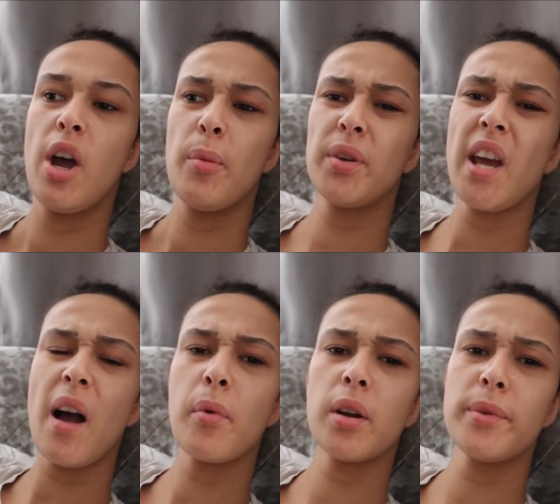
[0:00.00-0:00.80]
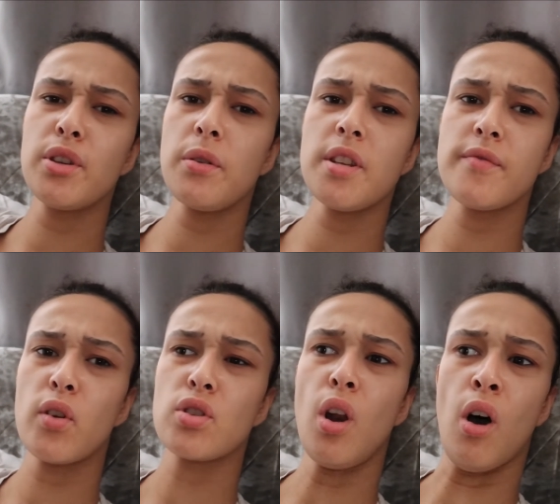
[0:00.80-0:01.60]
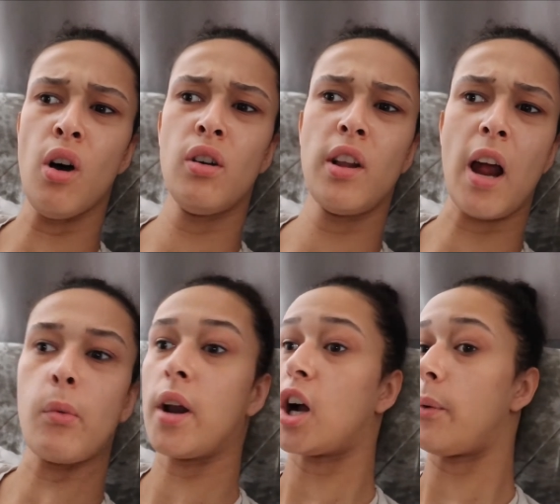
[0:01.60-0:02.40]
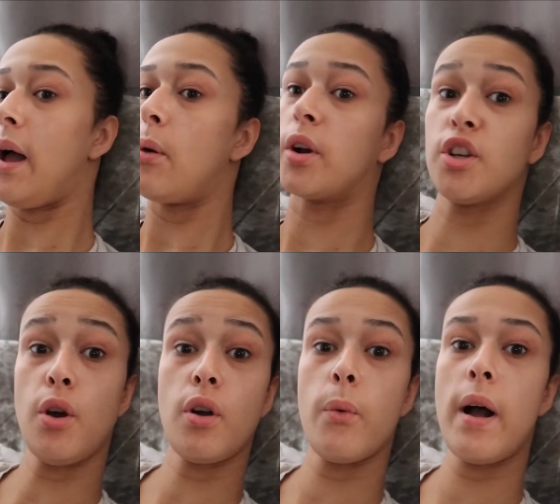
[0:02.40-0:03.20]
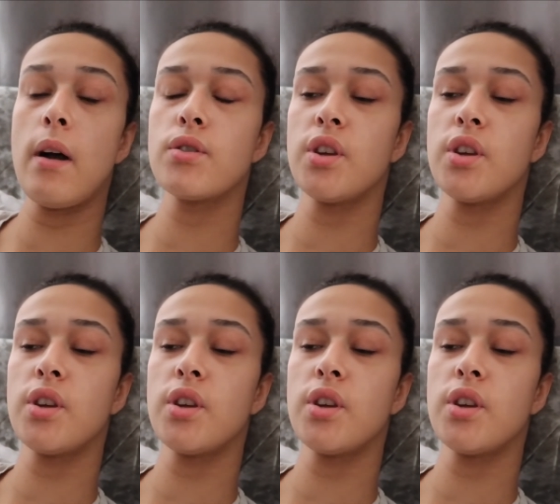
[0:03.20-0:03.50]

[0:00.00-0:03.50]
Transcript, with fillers: But yeah, I'm going to be doing these vlogs a lot, like when I go out, when I don't go out.